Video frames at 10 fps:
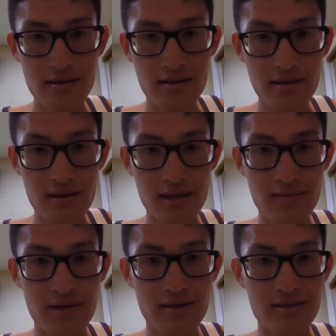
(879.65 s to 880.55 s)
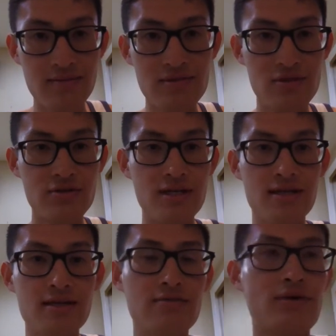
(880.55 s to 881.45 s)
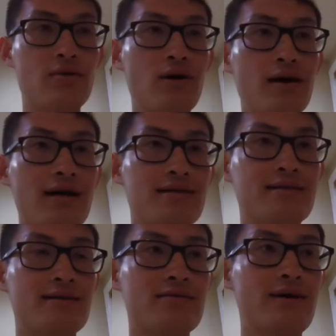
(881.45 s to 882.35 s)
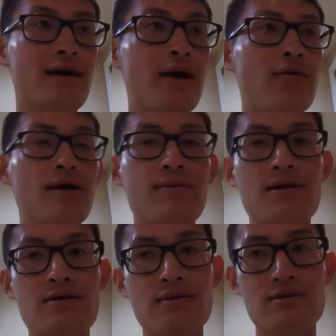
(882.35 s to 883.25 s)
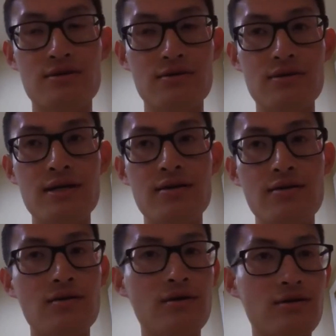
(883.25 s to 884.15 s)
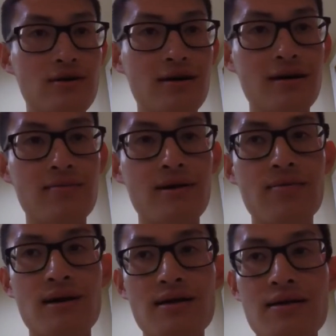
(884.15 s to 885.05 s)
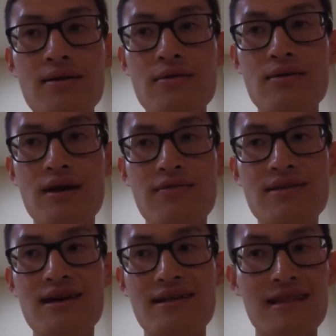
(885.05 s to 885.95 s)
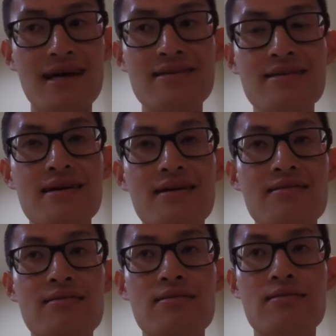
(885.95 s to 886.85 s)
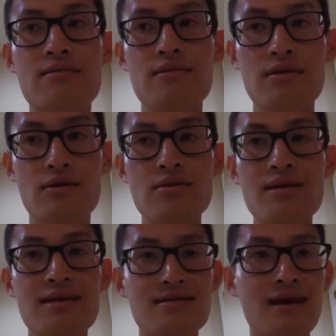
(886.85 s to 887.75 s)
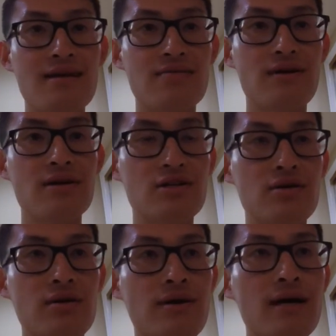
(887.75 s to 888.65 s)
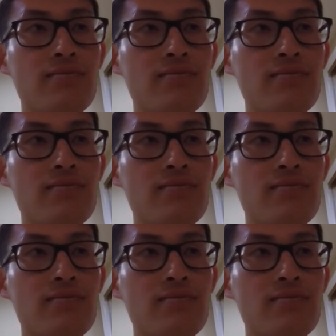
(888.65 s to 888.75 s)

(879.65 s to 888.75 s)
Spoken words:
Yeah, because some surgery does require like 6 or 8 hours, depending on what surgery, you know, you're talking about. But if it's like LASIK, then the good thing is that it's very short, right?